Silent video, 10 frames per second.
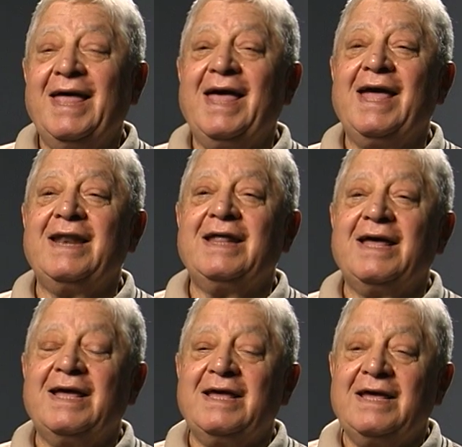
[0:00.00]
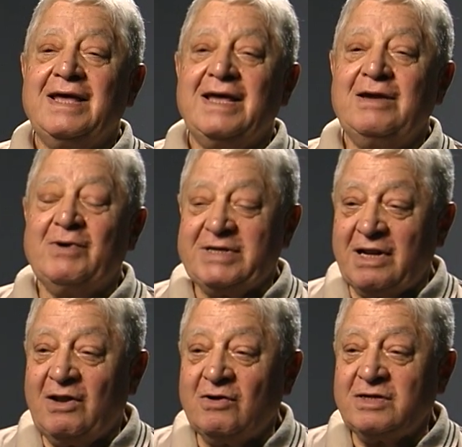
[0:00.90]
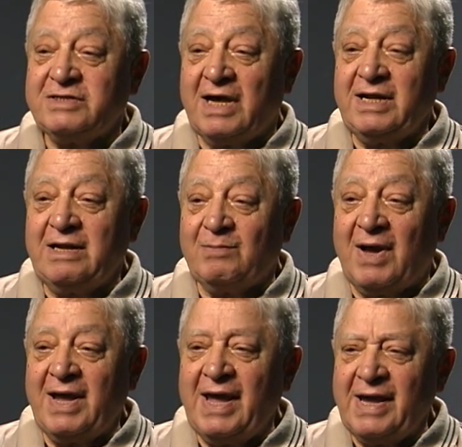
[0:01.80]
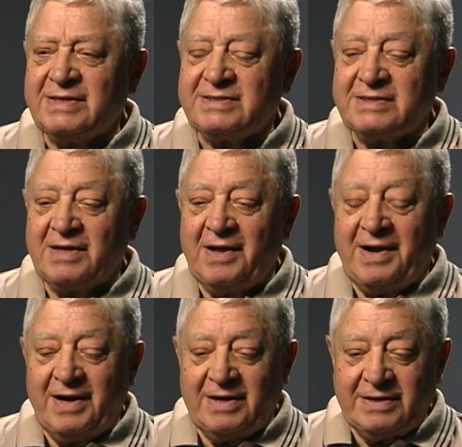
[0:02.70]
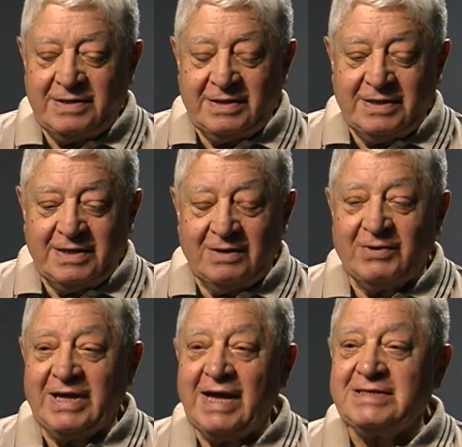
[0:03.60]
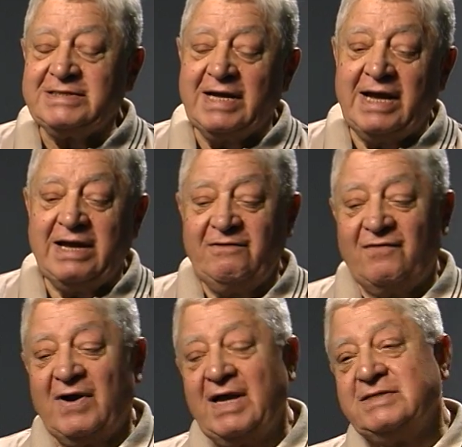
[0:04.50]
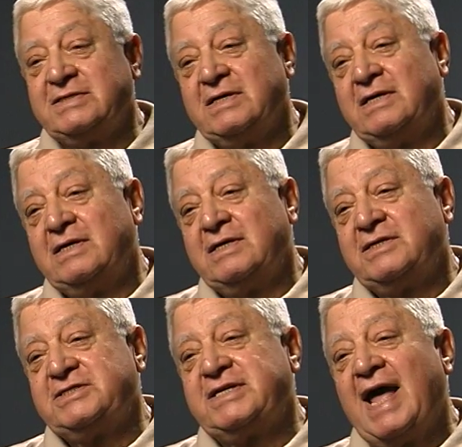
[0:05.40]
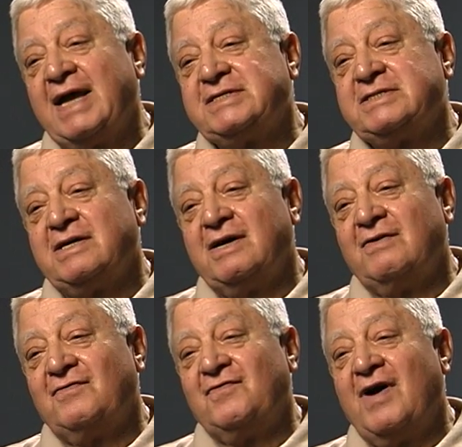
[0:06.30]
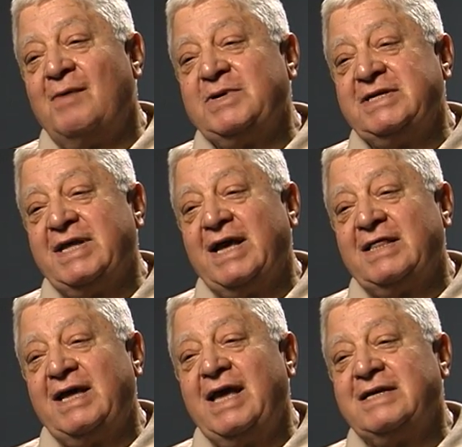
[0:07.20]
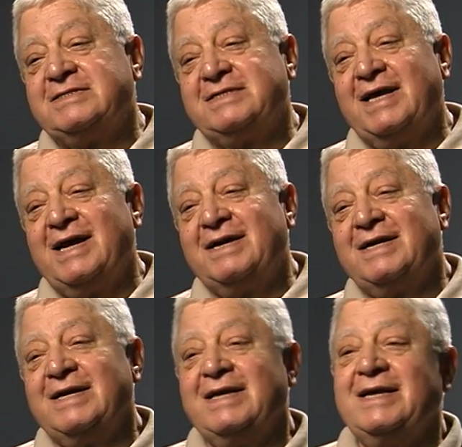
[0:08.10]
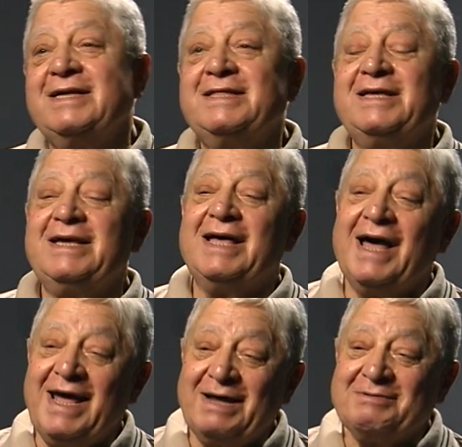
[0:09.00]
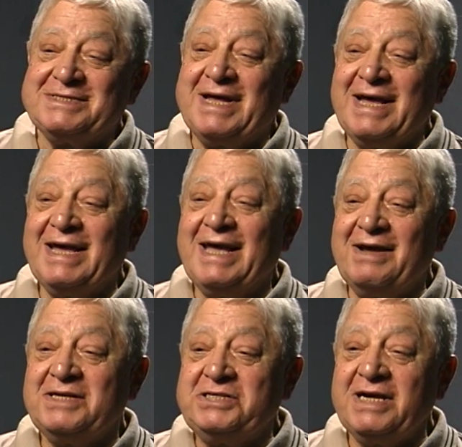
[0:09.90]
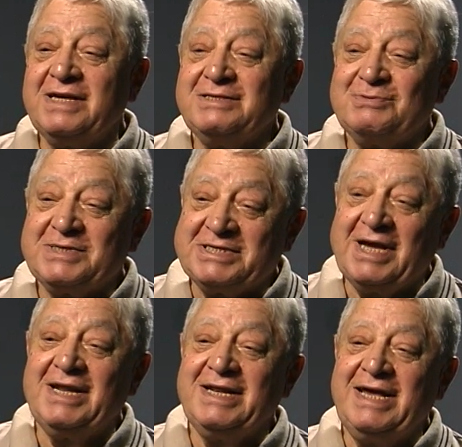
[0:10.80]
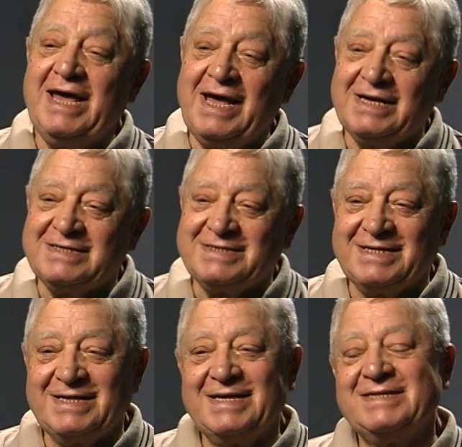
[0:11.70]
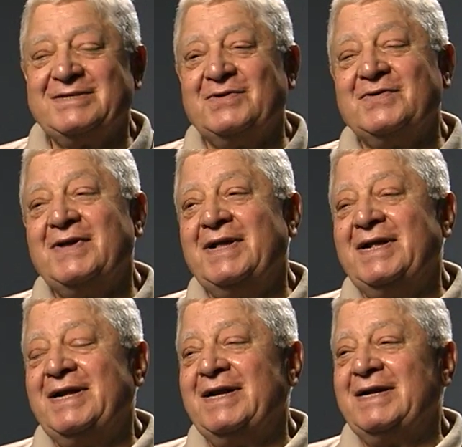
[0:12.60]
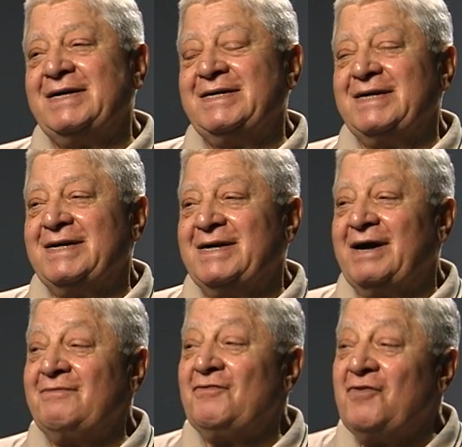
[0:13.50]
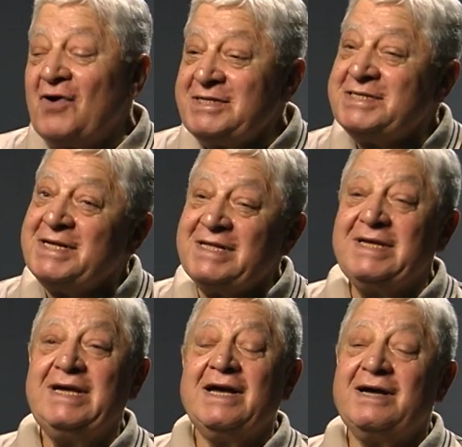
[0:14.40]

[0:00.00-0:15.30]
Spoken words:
and he went to the local deli to buy eggs. And when he gets there, he finds stacks of Farmingdale eggs there. The guy that was taking care of the chickens was selling the eggs. So unfortunately,